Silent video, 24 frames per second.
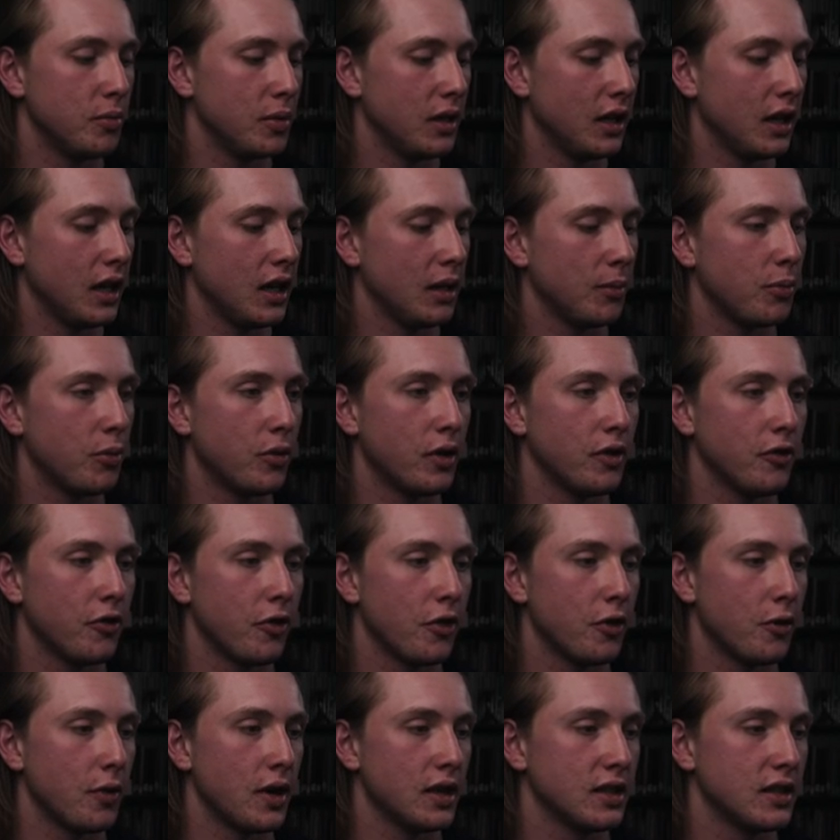beginning point for
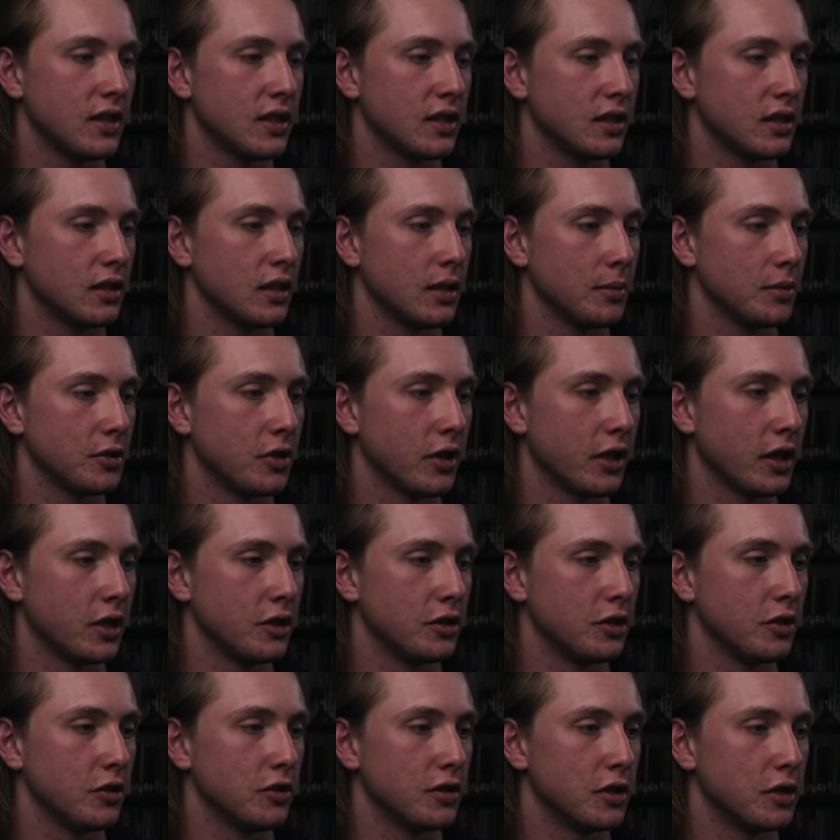the rest of this clip. So I can
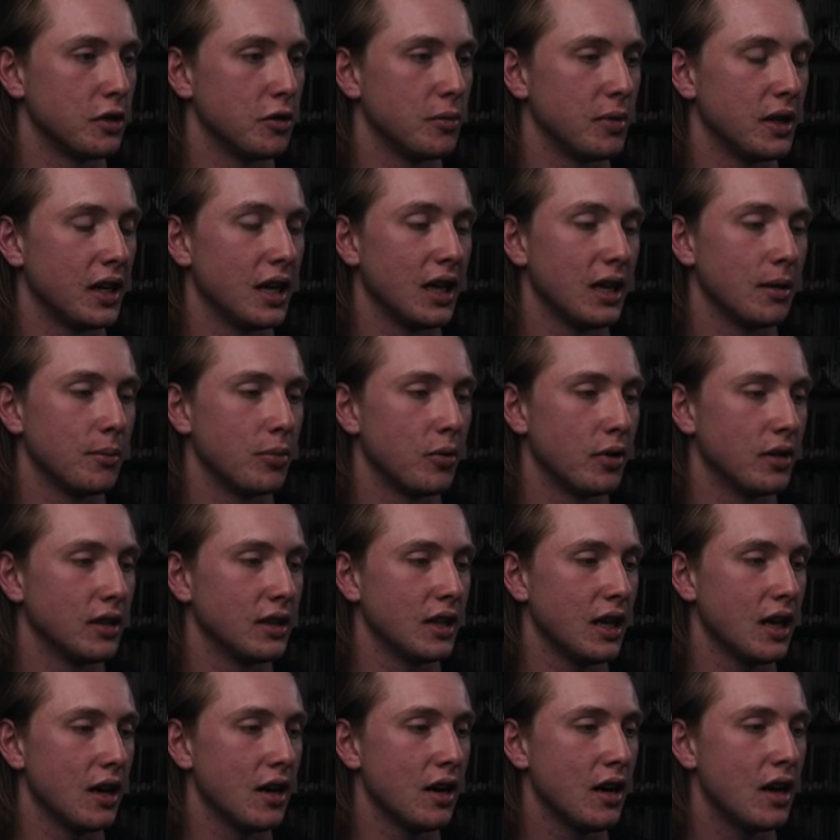choose a new beginning point
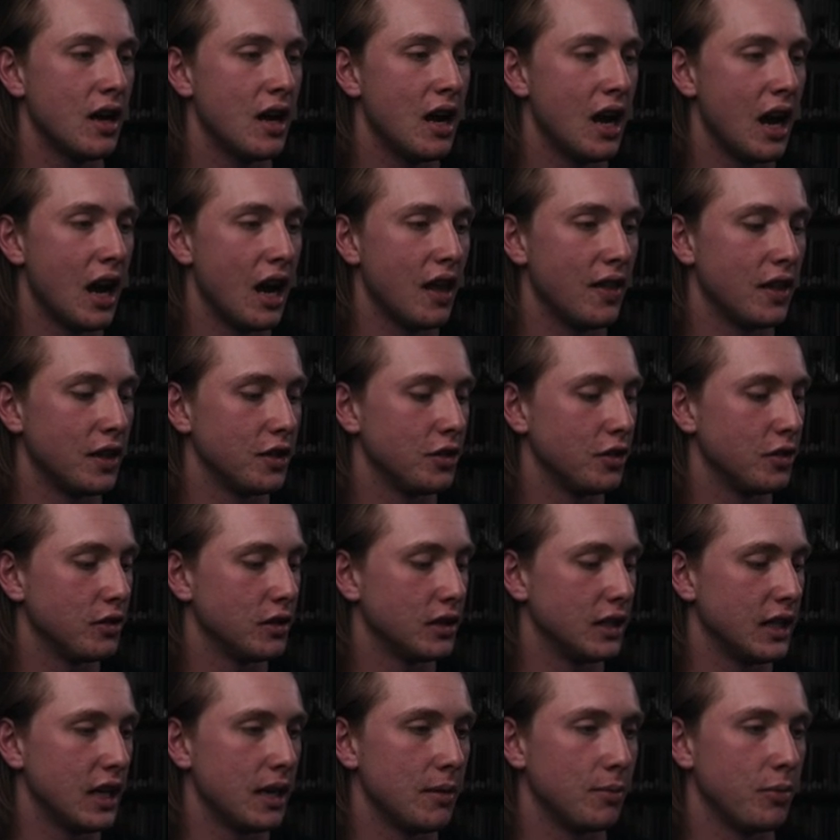there and then
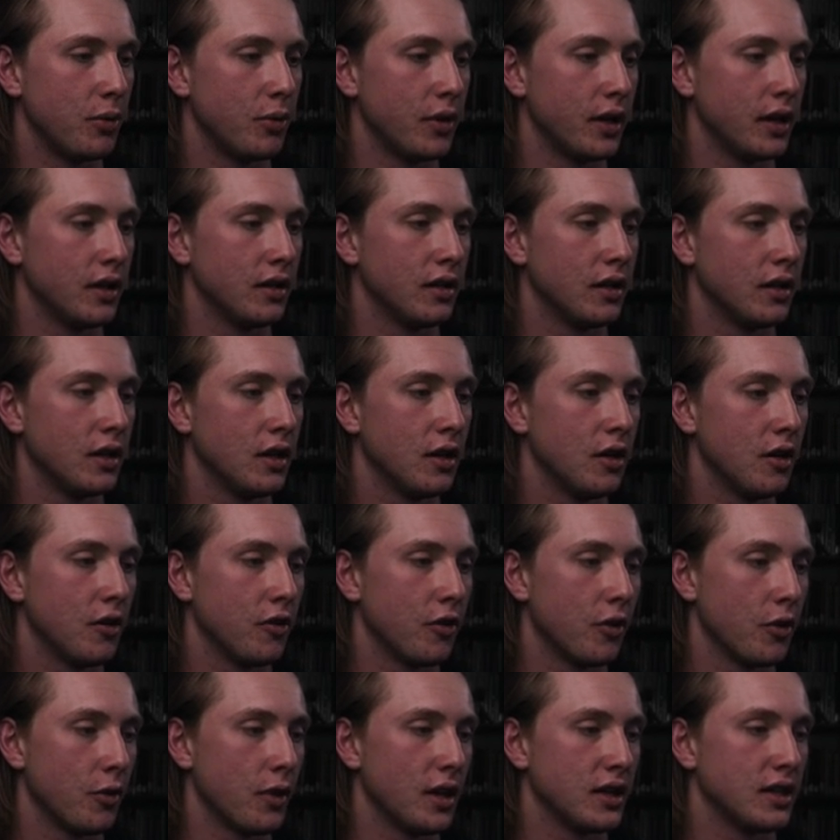choose the end point
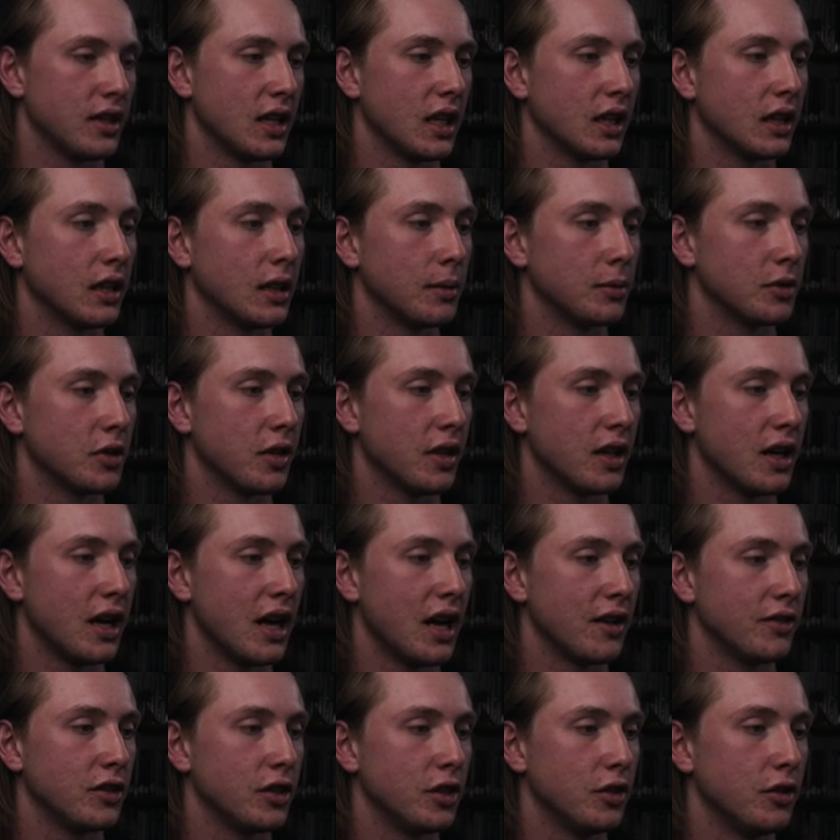for the rest of that clip. So then I
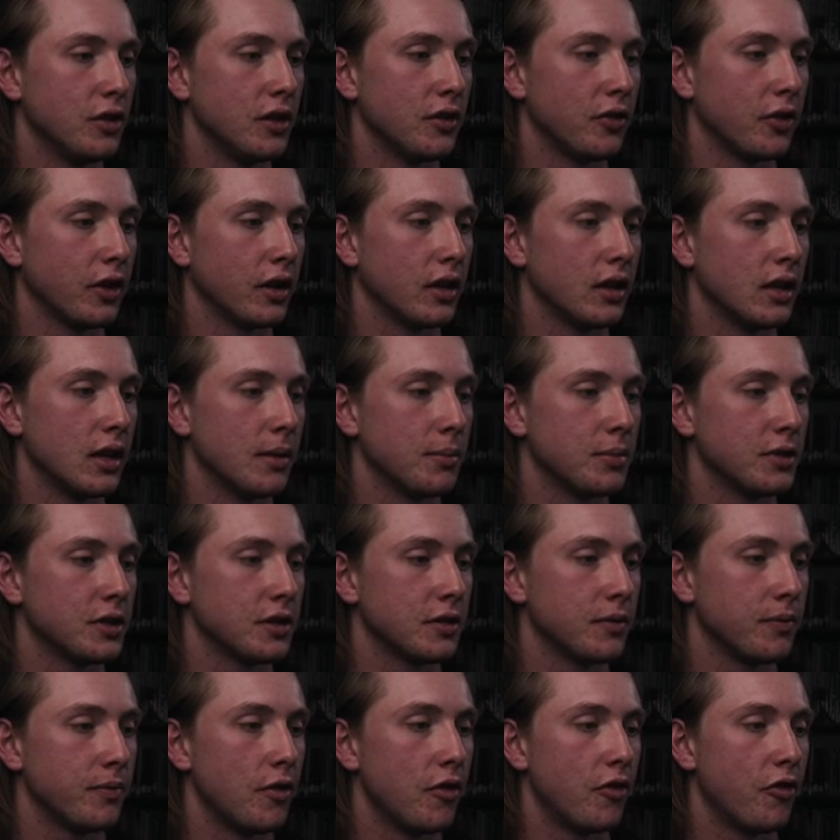have two different
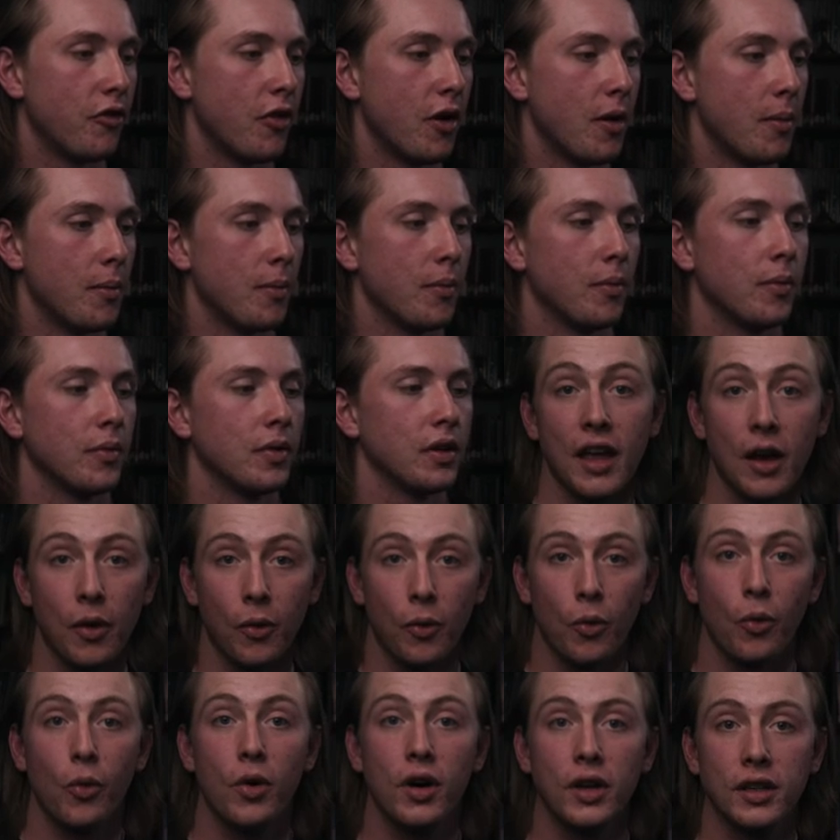clips from that
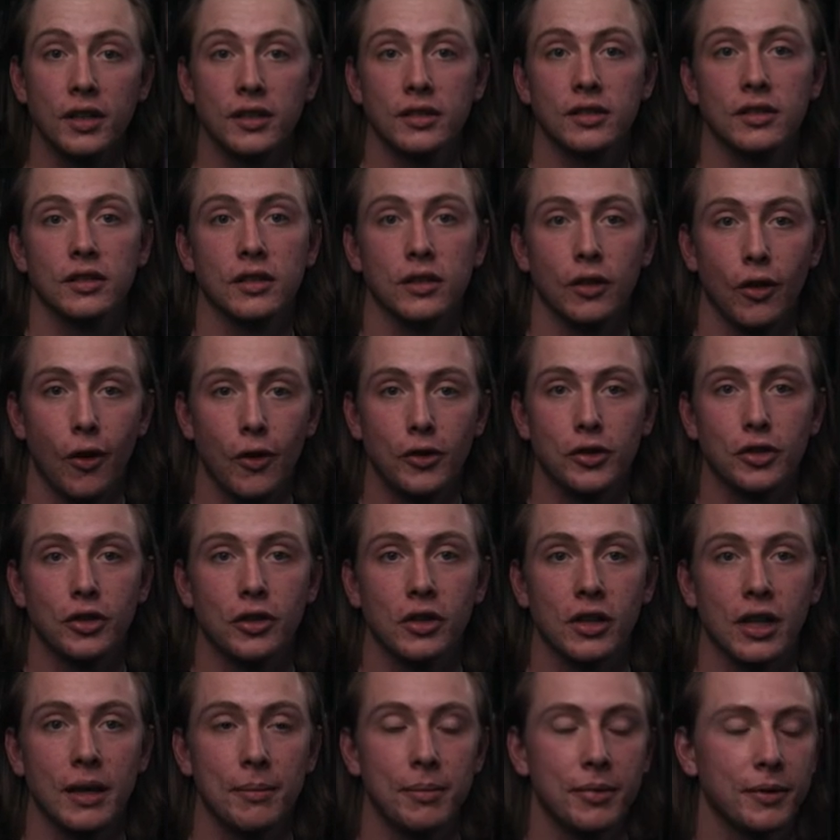one larger
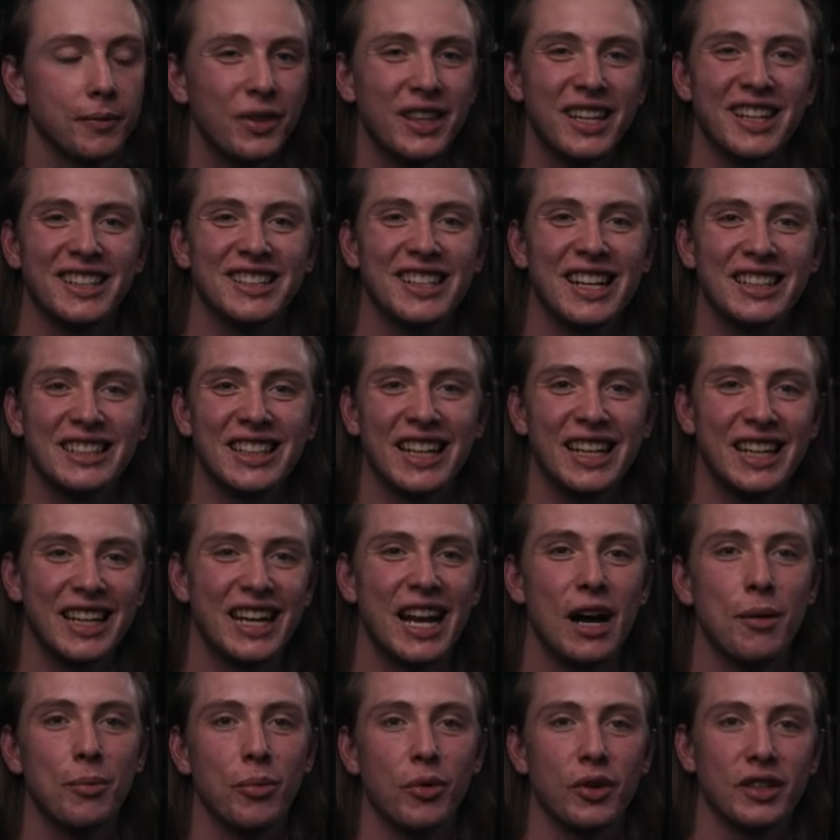clip with the exact in
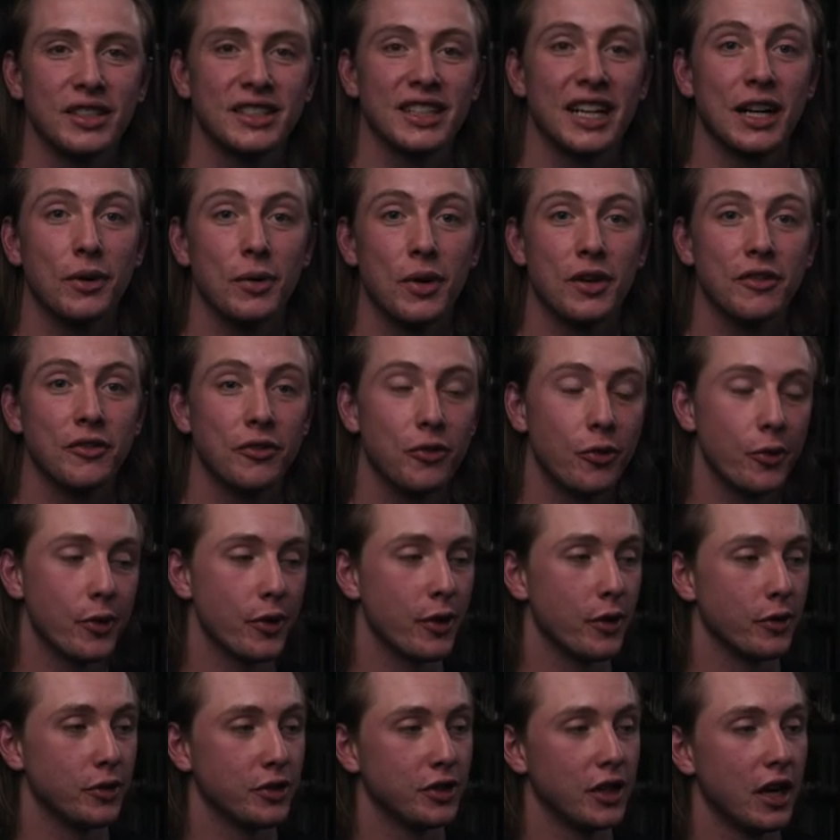and out points that I want for
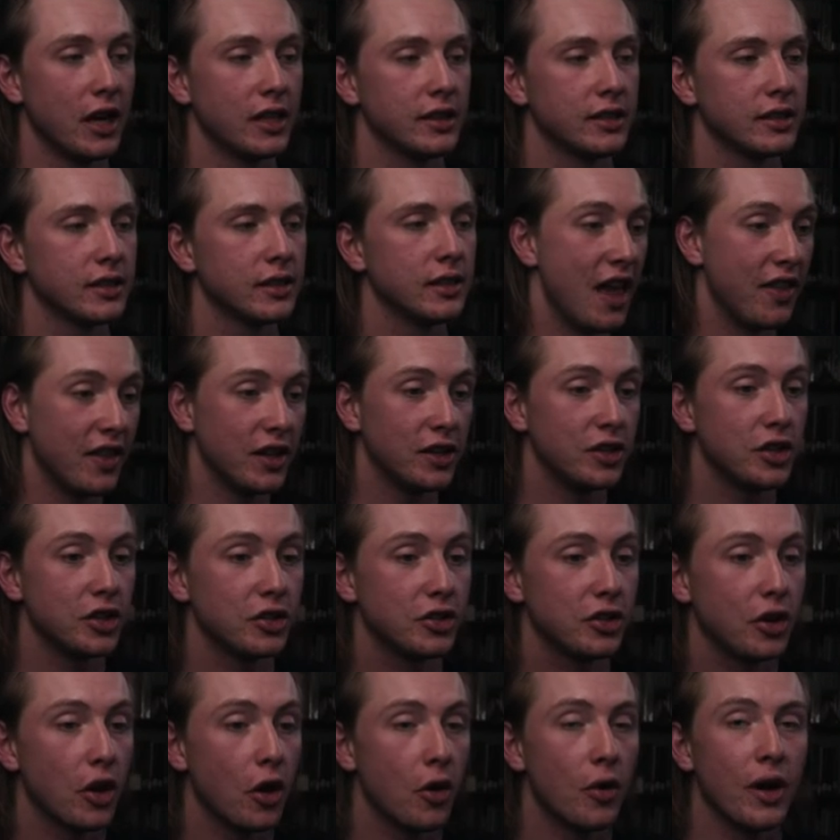those shots. And then
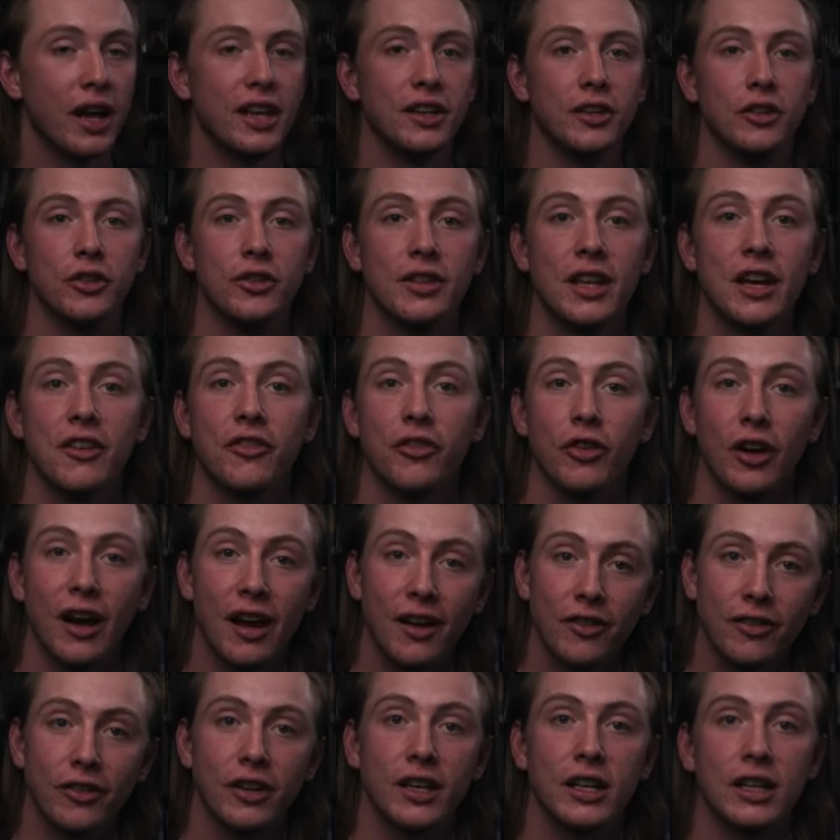just go and do that for
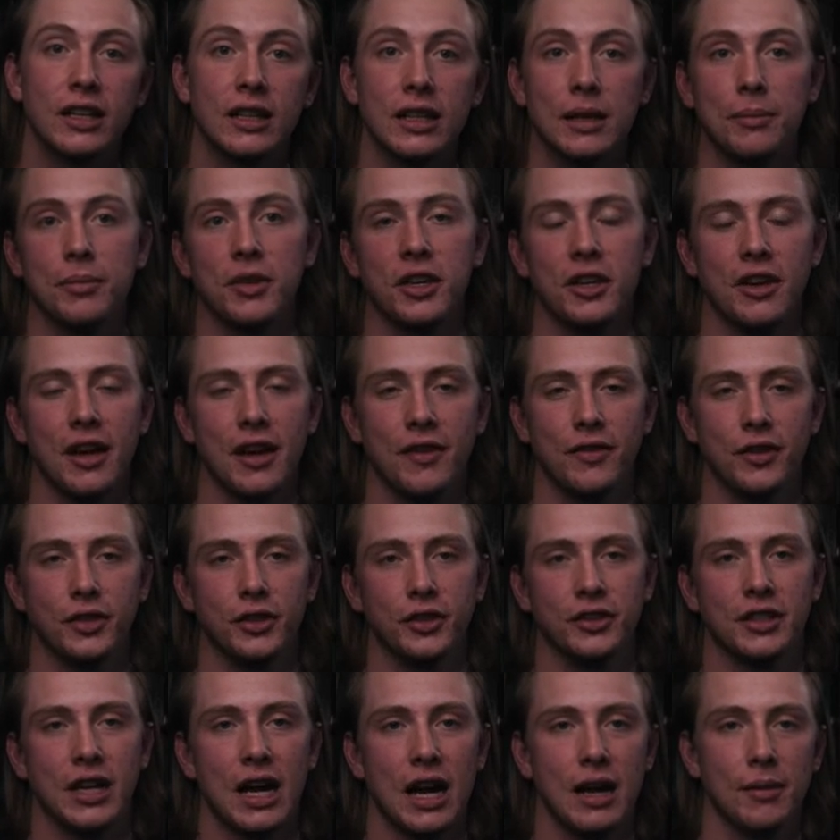every clip that you have on
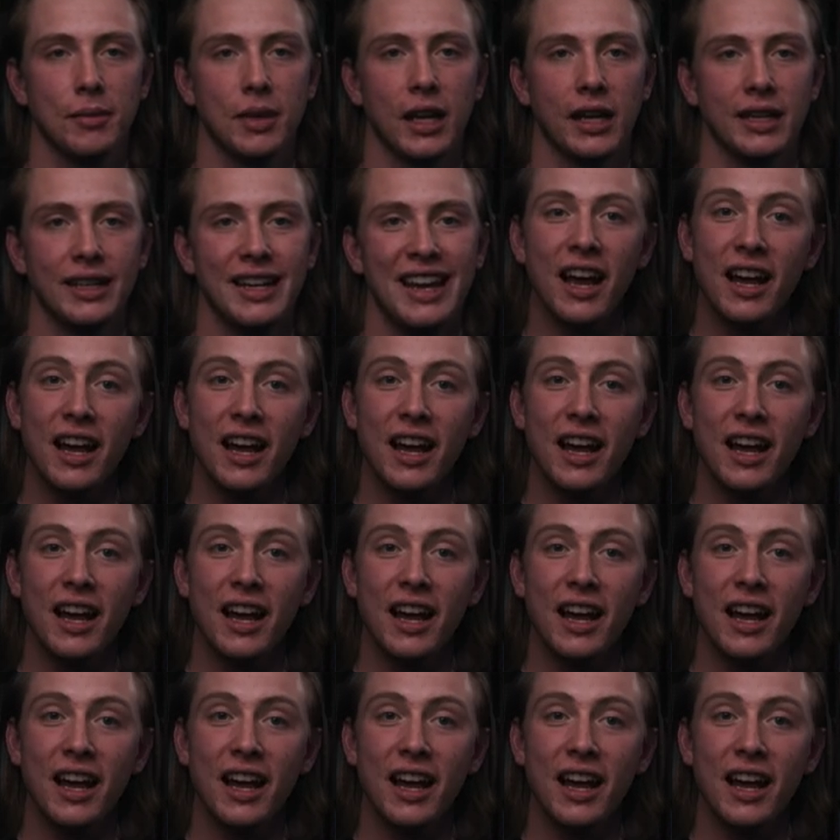your timeline.